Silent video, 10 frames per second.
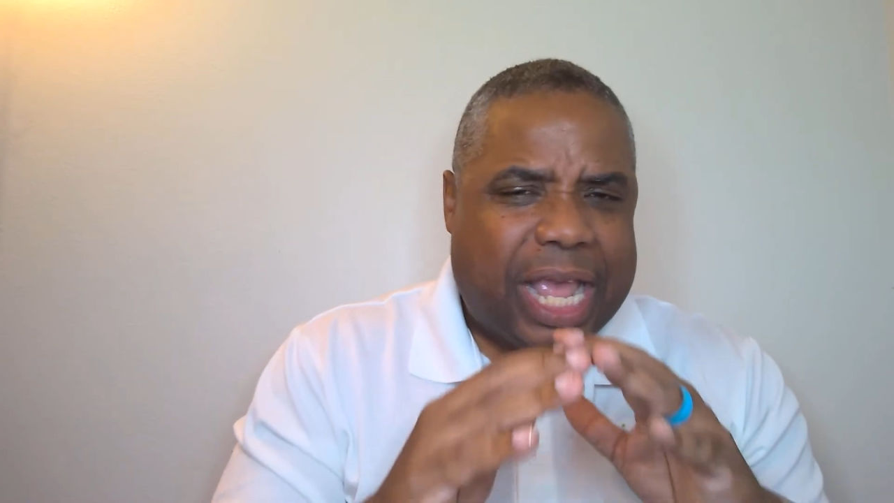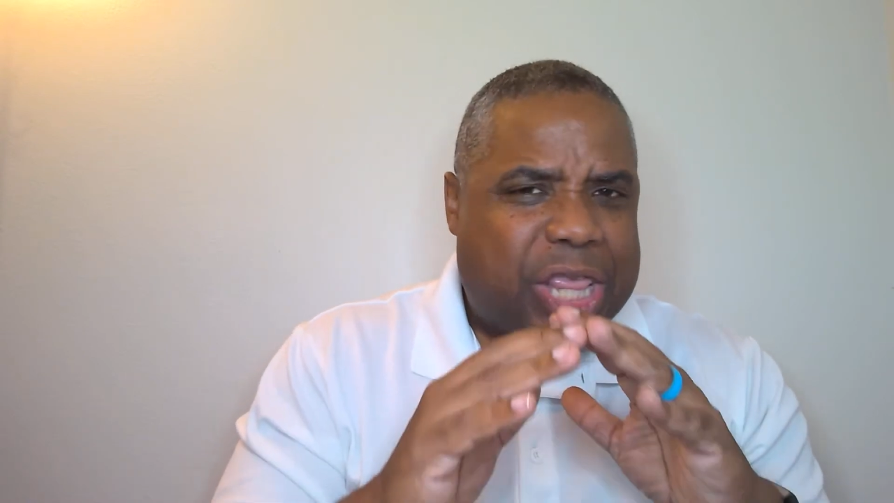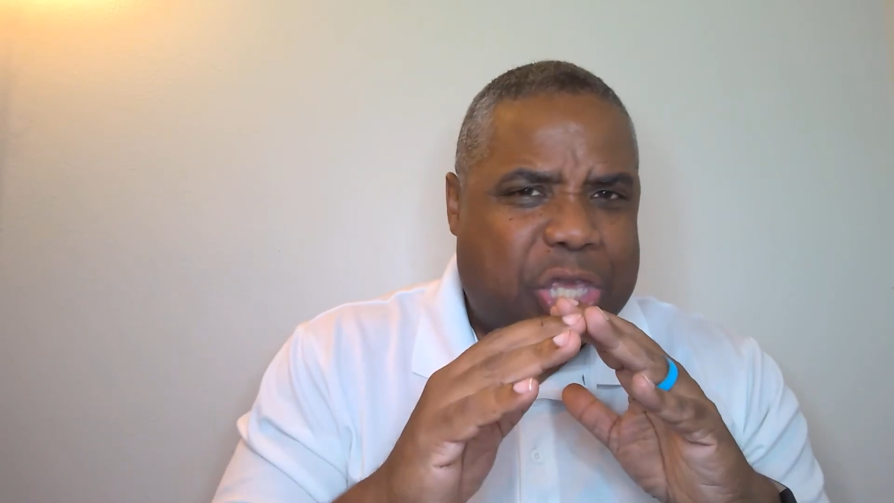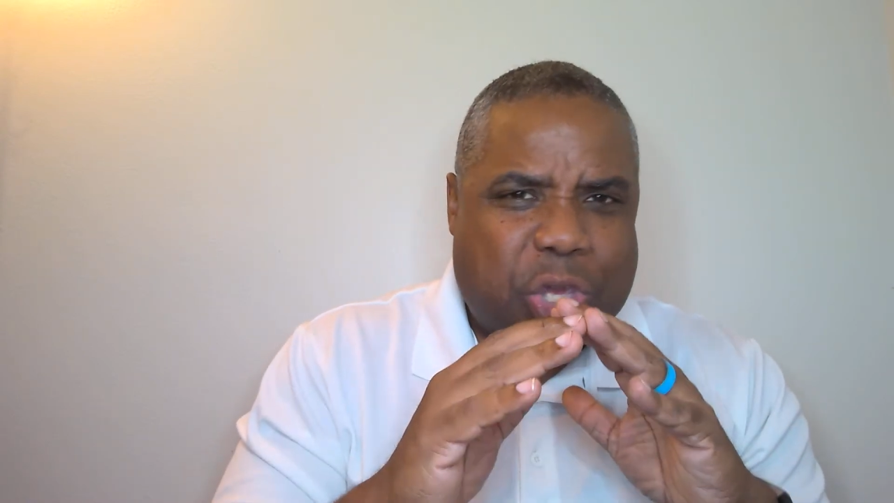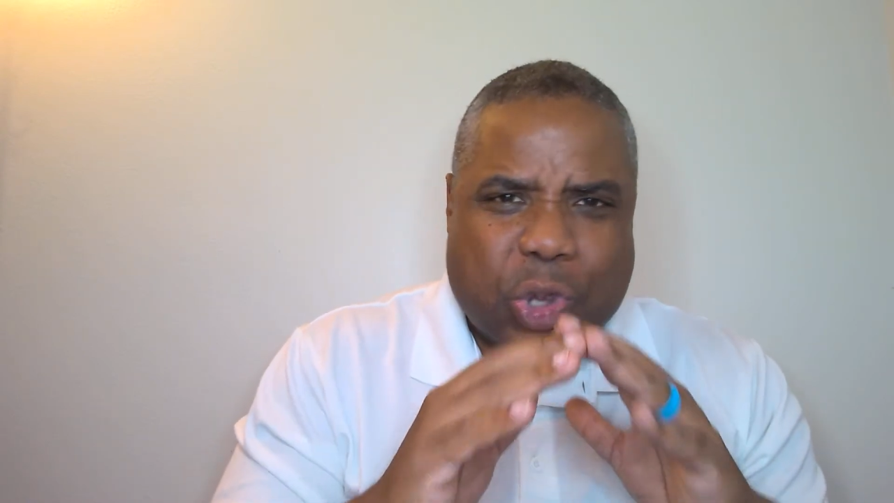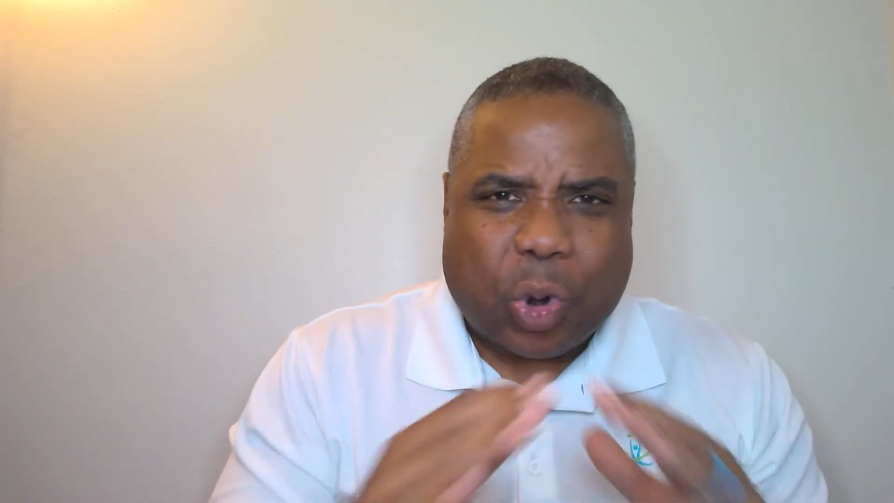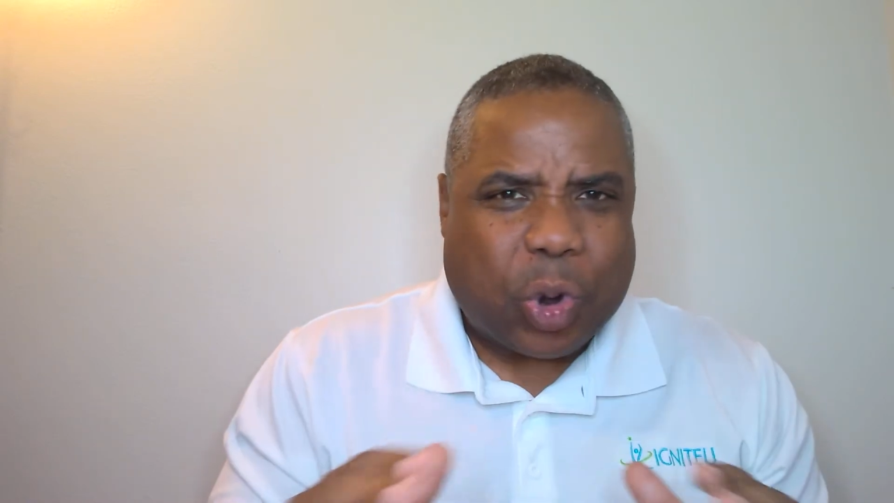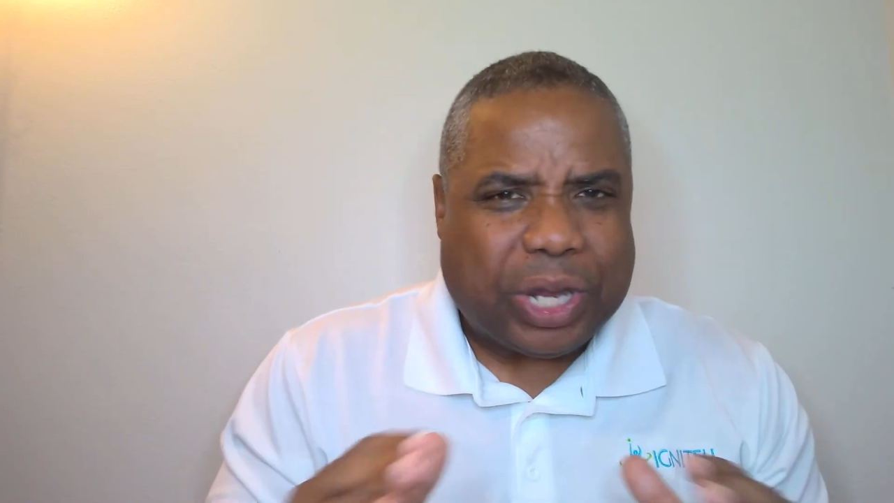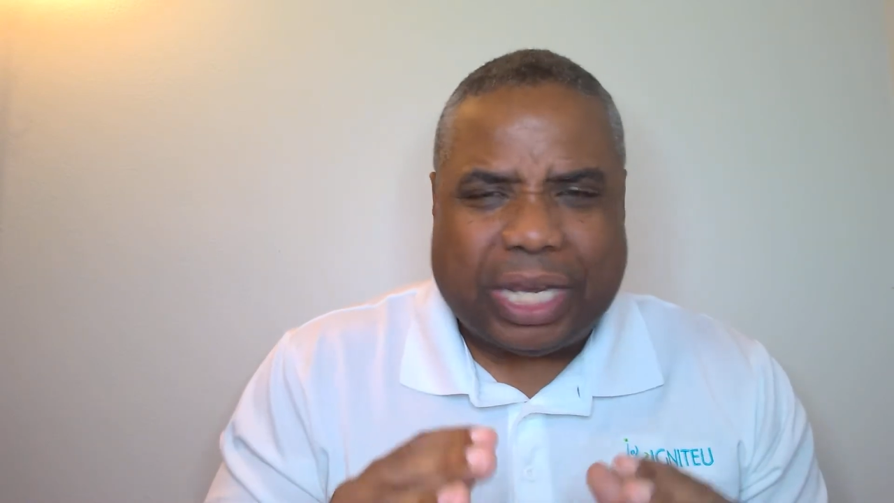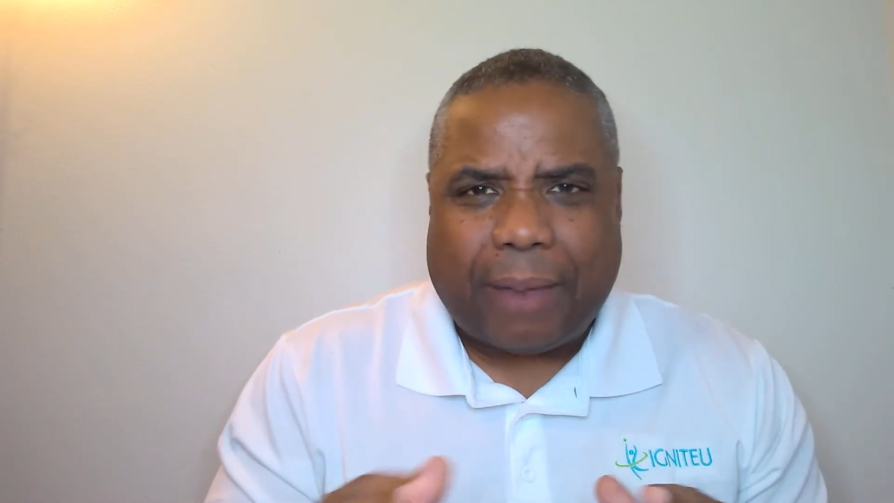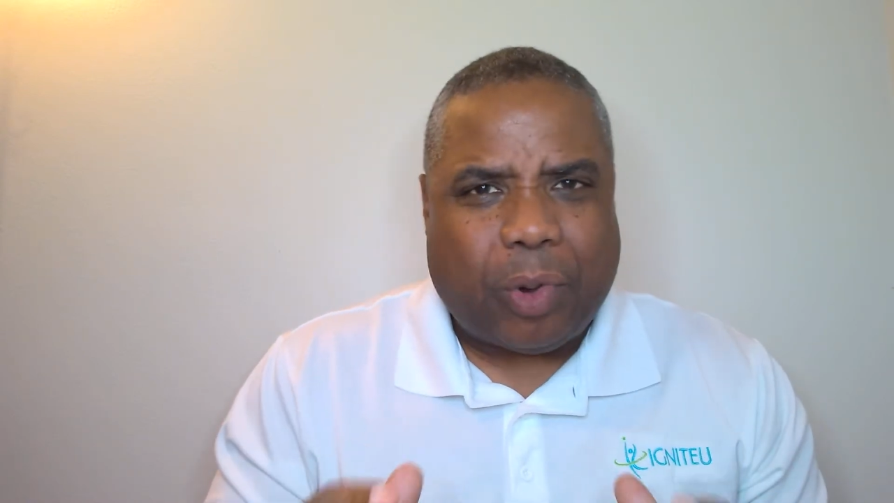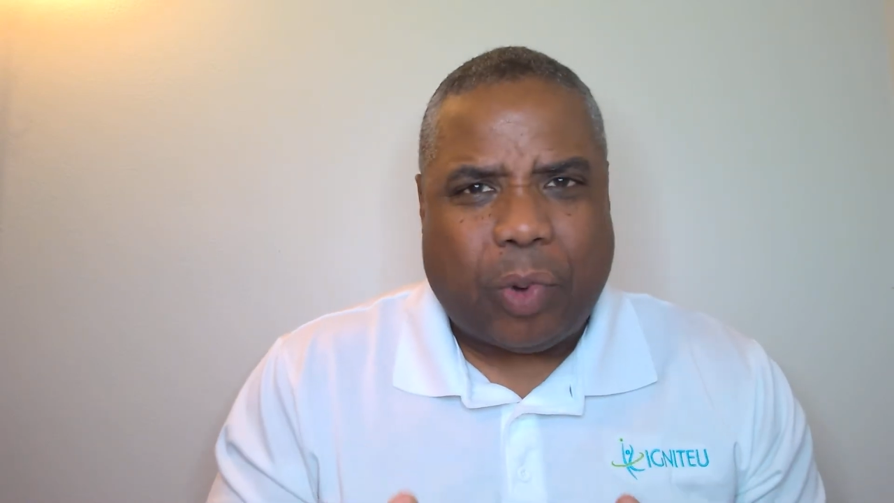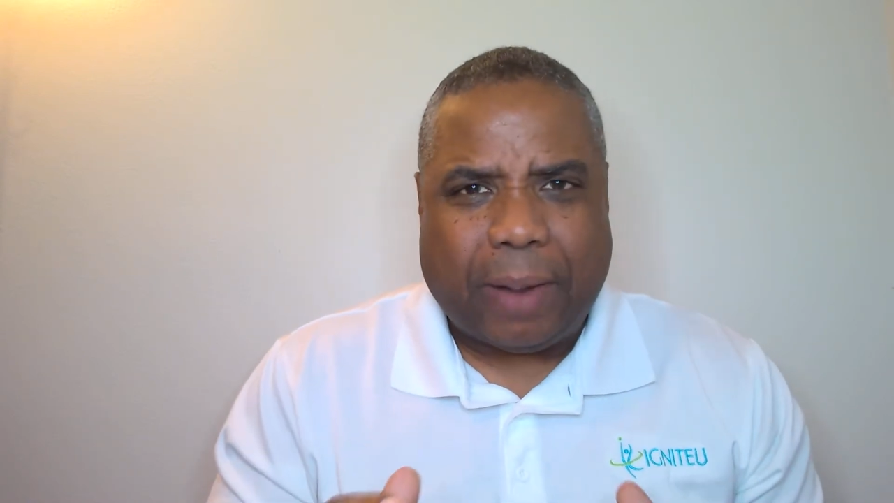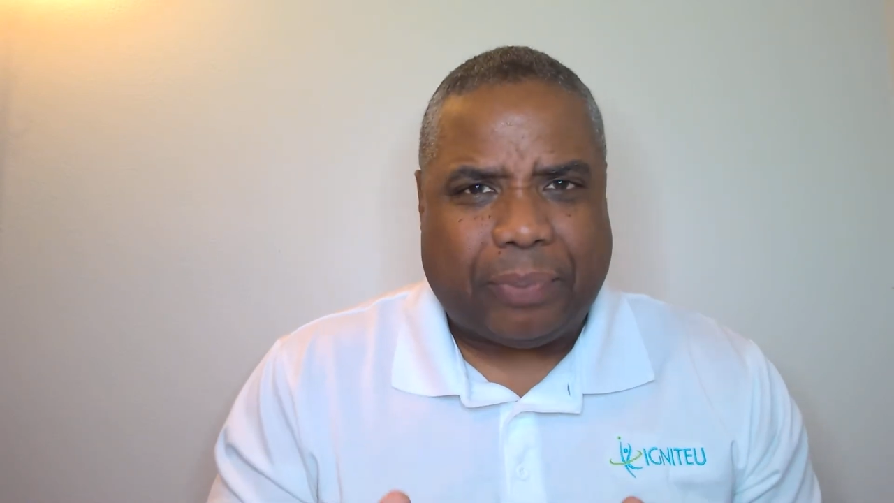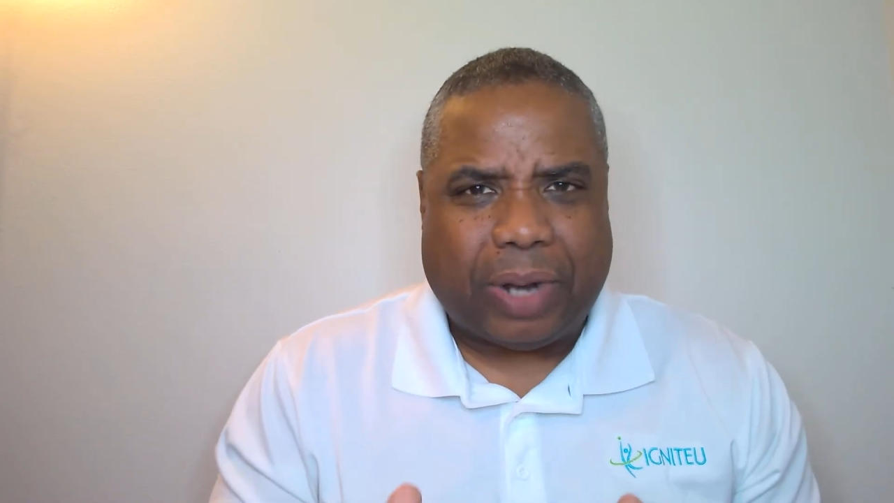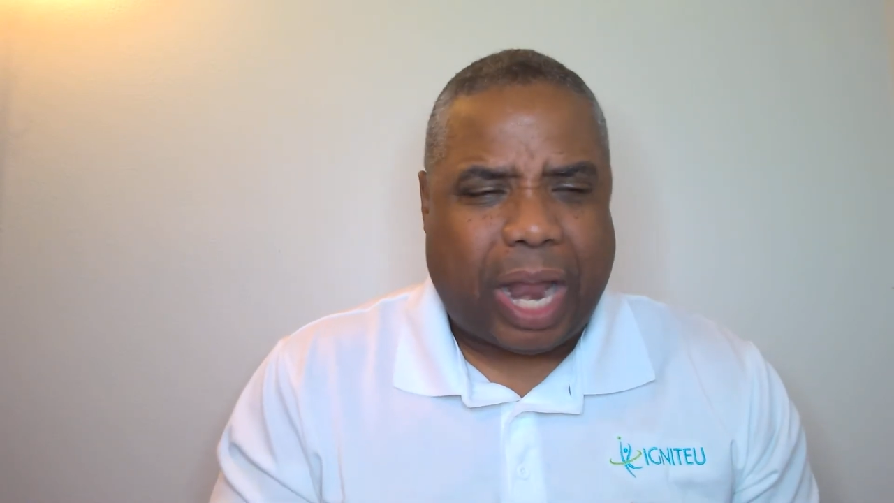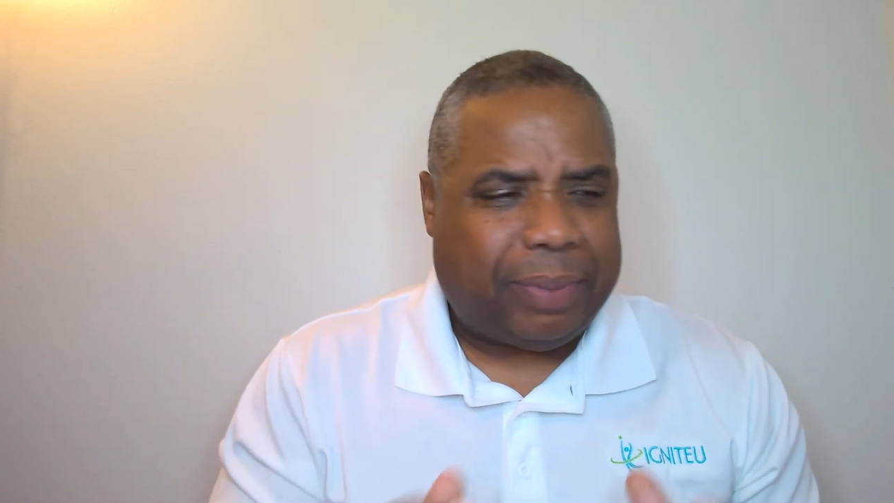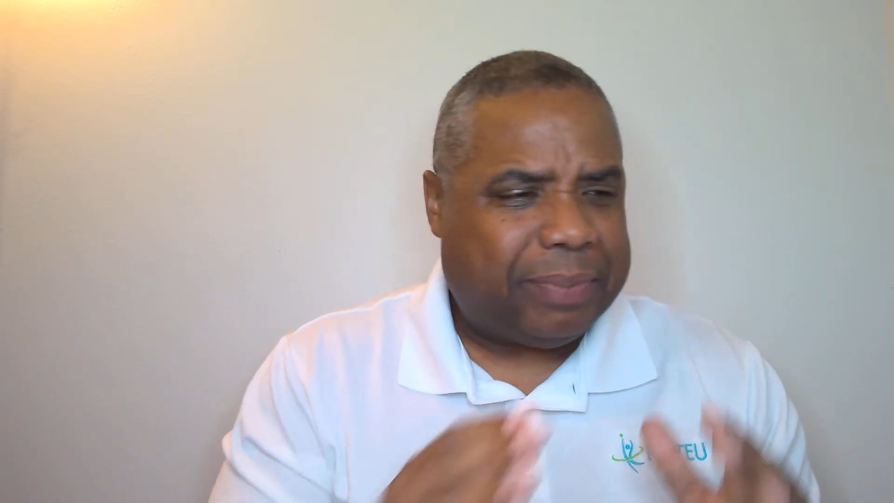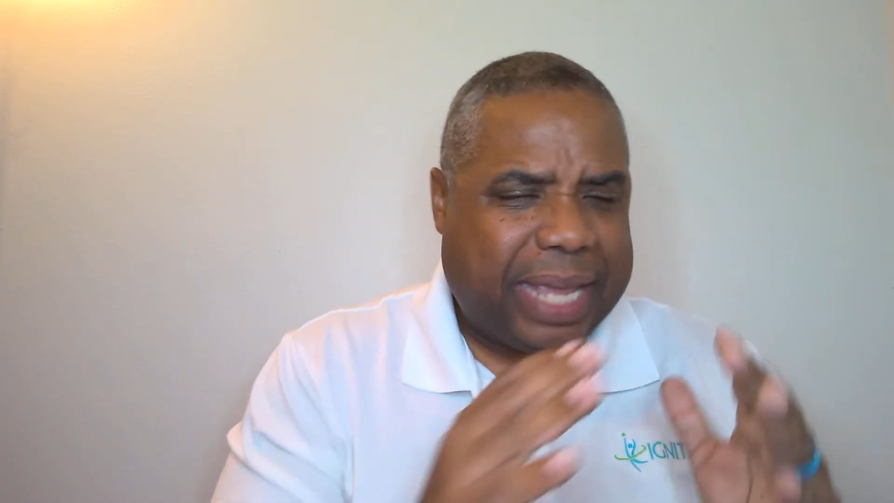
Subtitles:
your number one problem